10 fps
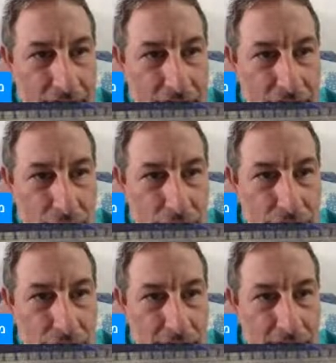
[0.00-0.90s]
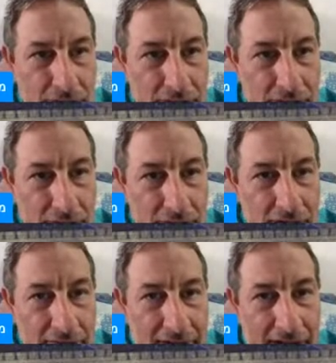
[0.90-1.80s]
of the mantle,
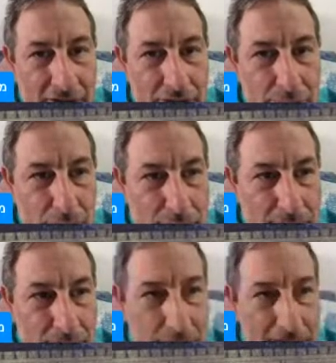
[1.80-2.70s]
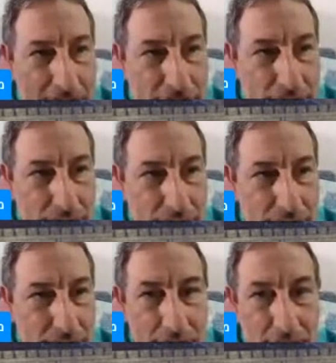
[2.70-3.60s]
similarly, Sa'ar,
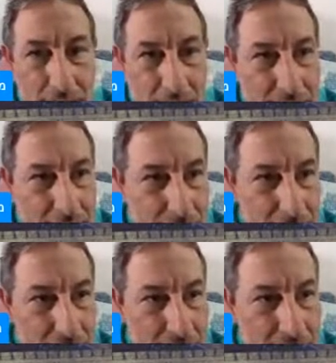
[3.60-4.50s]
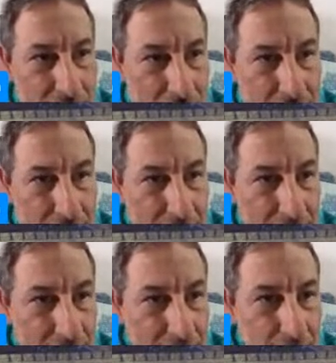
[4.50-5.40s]
refers to Edom's territory,
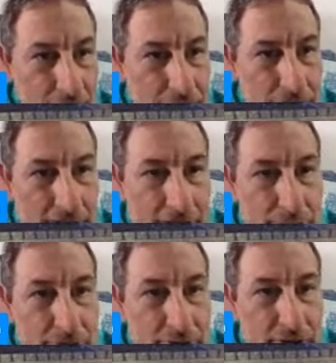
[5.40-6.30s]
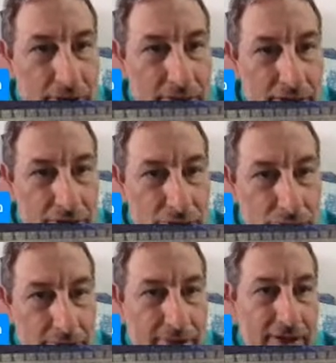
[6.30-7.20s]
Seir, right? So he links, of
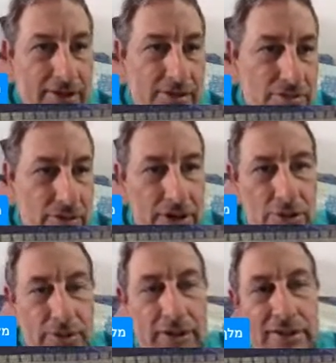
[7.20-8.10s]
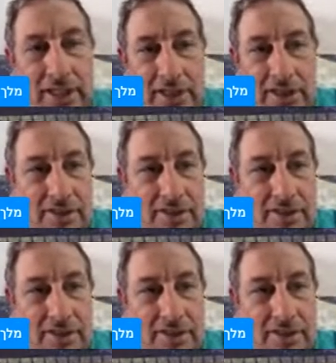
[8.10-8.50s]
course, the